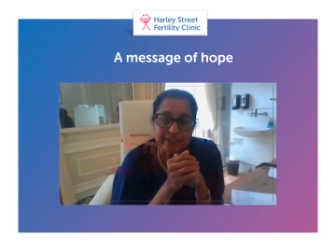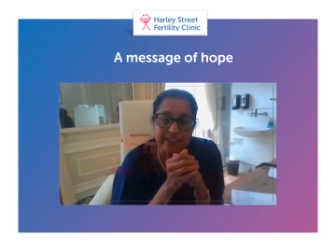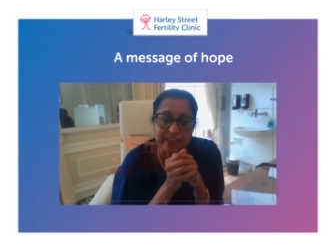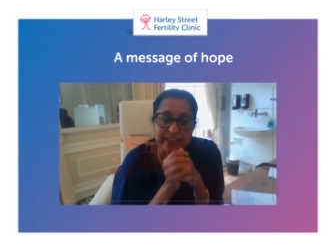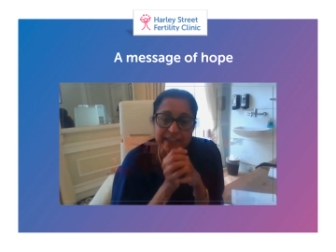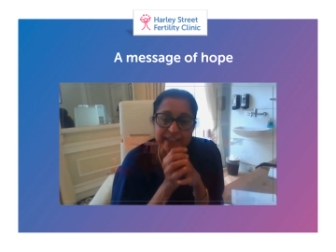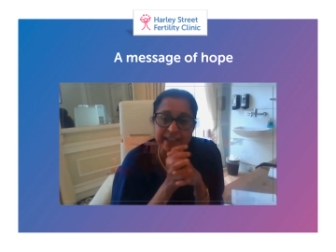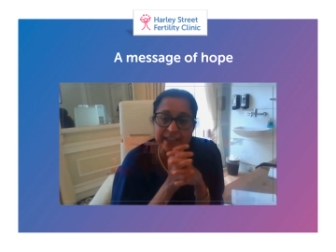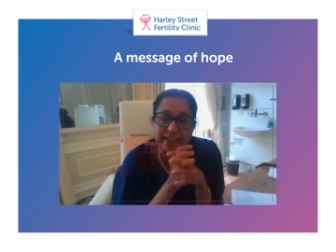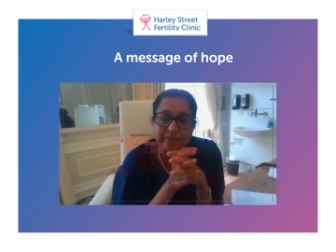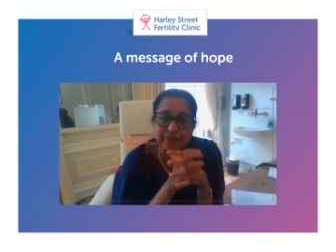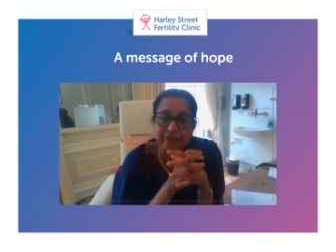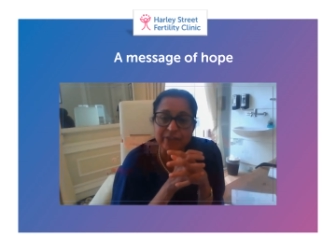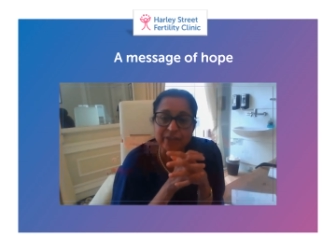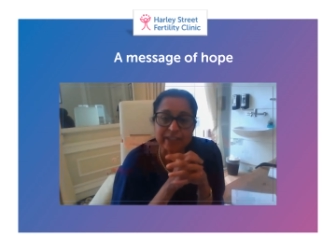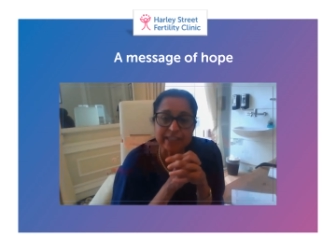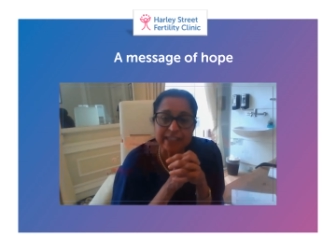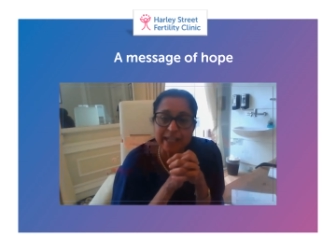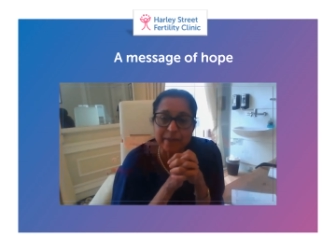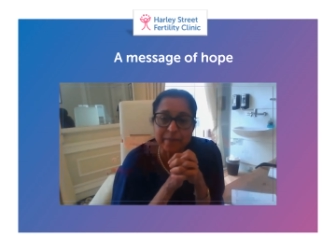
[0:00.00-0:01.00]
And for
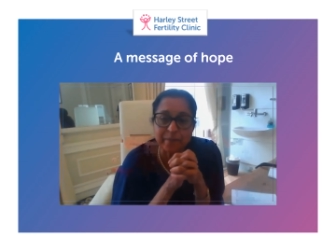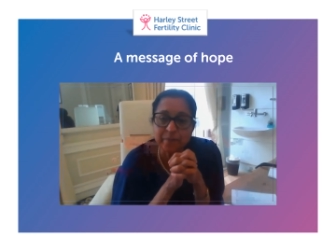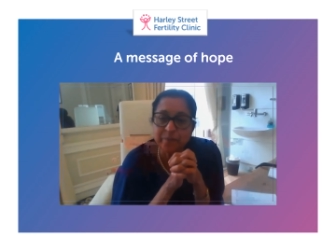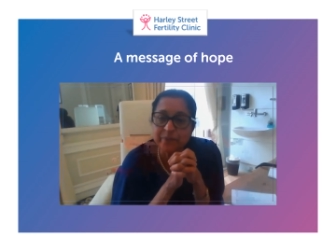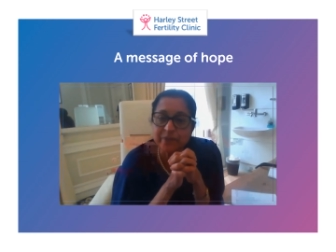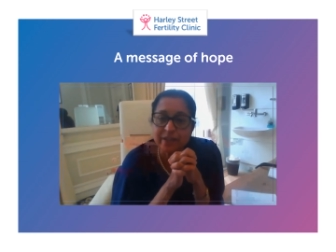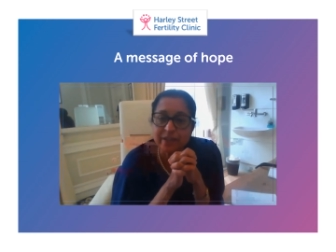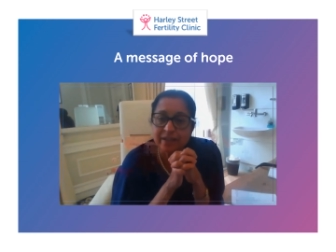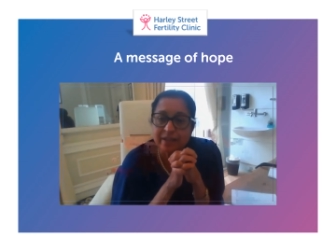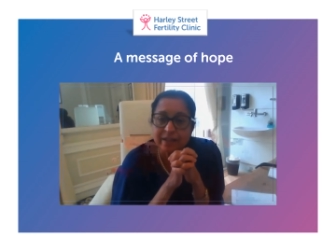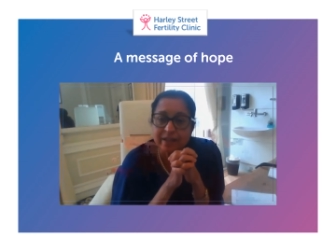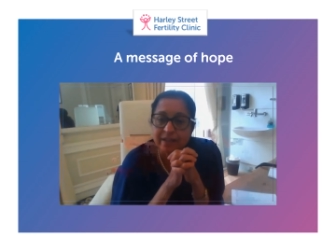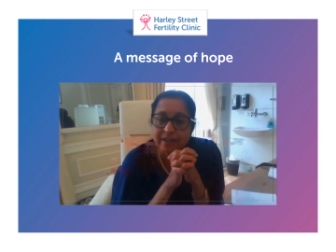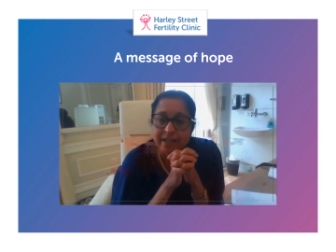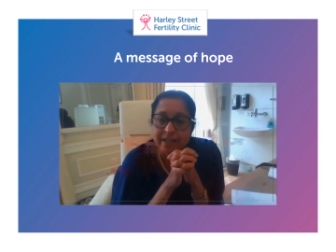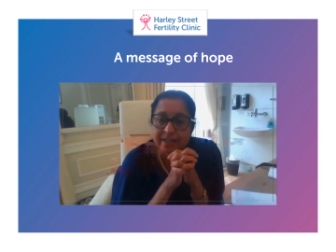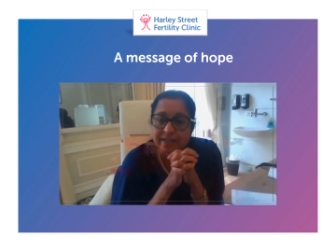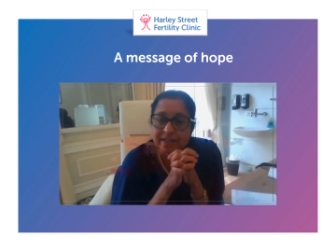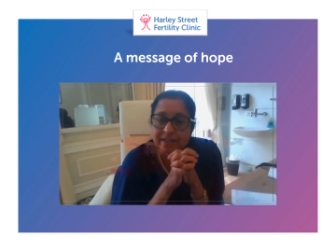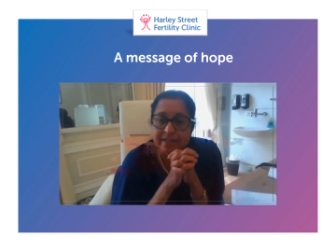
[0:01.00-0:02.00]
them, it
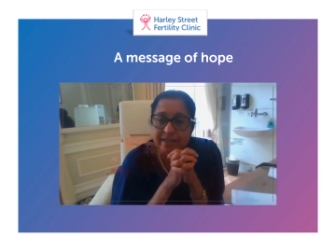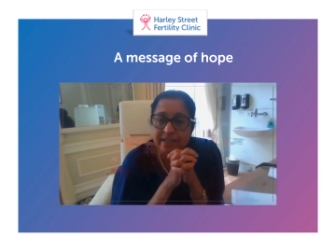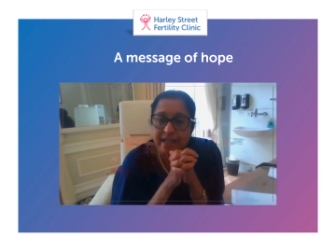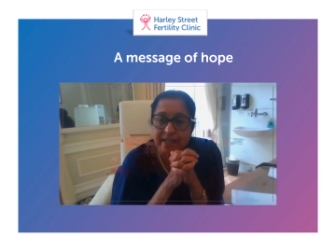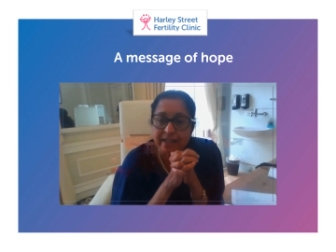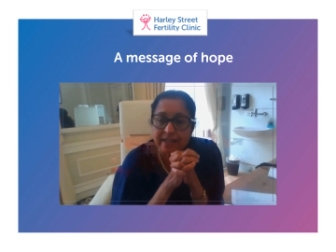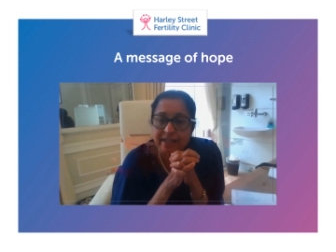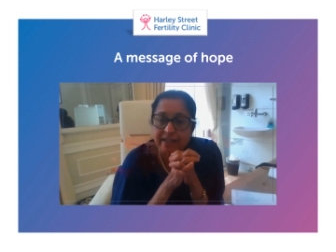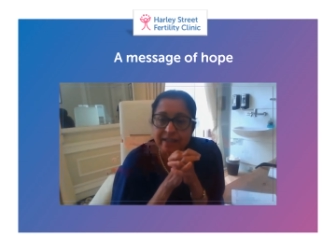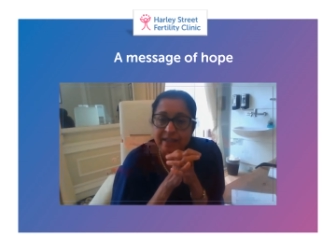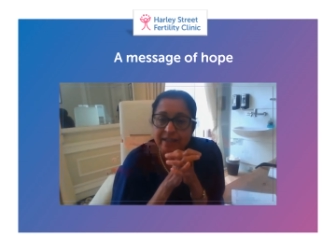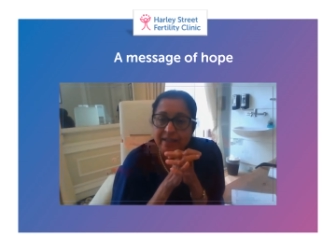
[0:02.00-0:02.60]
is like a